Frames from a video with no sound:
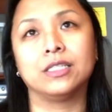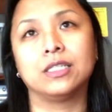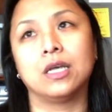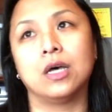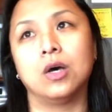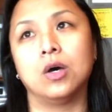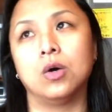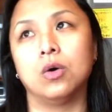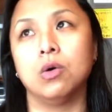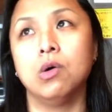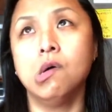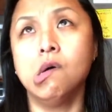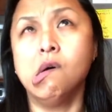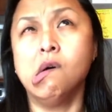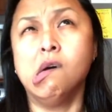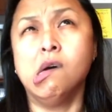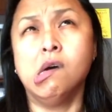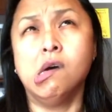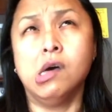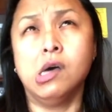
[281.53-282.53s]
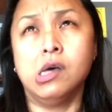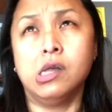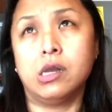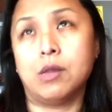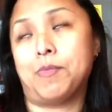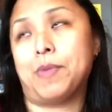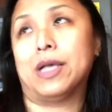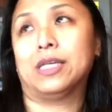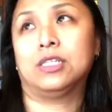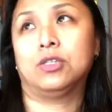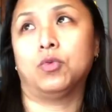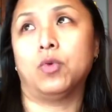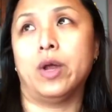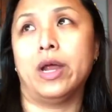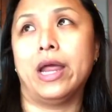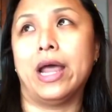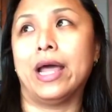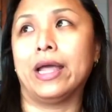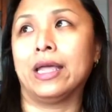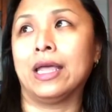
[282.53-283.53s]
So the best
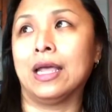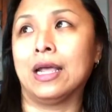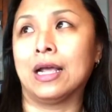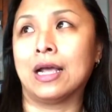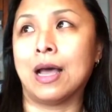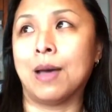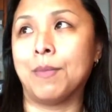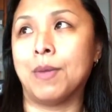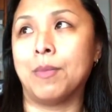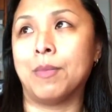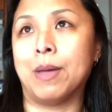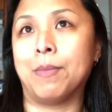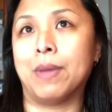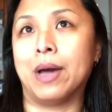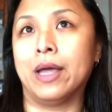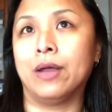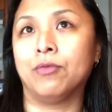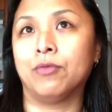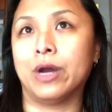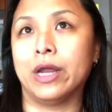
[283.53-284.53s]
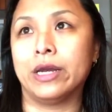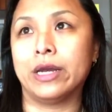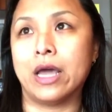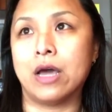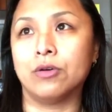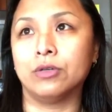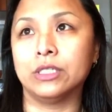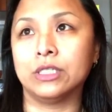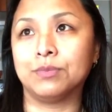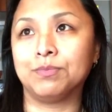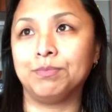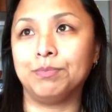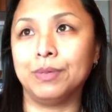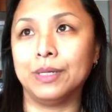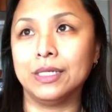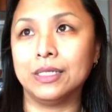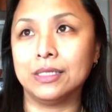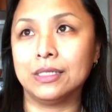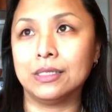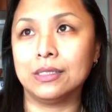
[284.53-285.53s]
way I can come on my mind right now is
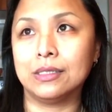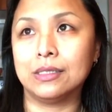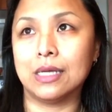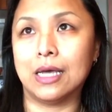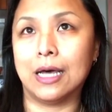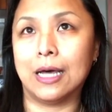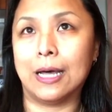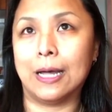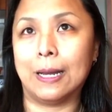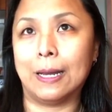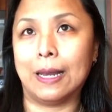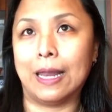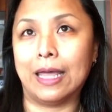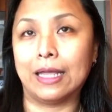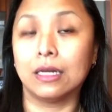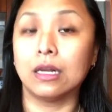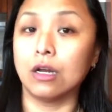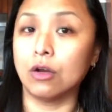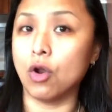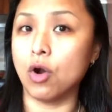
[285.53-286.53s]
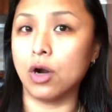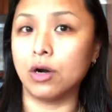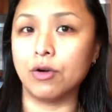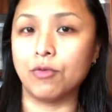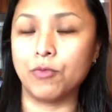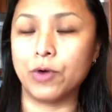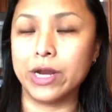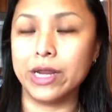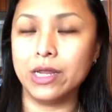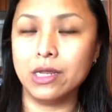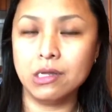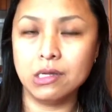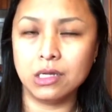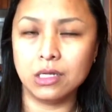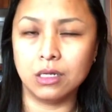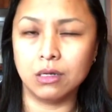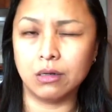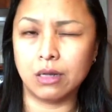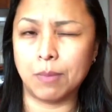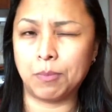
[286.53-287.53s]
like the Lord of the Ring,
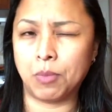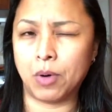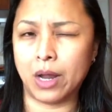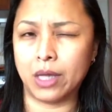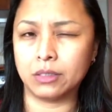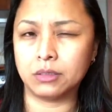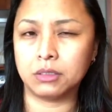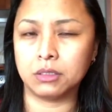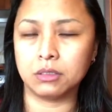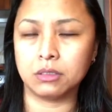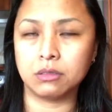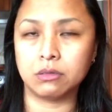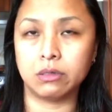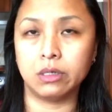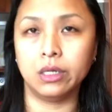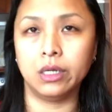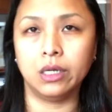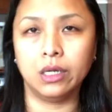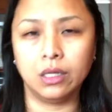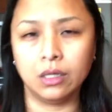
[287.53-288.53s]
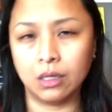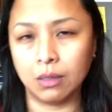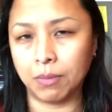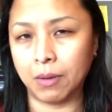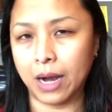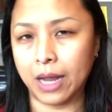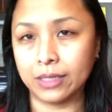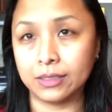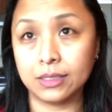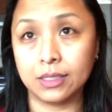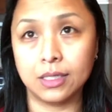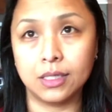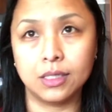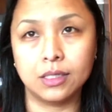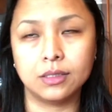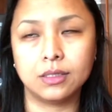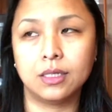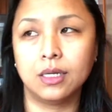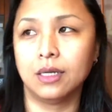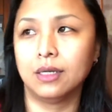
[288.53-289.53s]
the precious ring, the
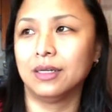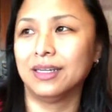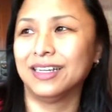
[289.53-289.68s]
precious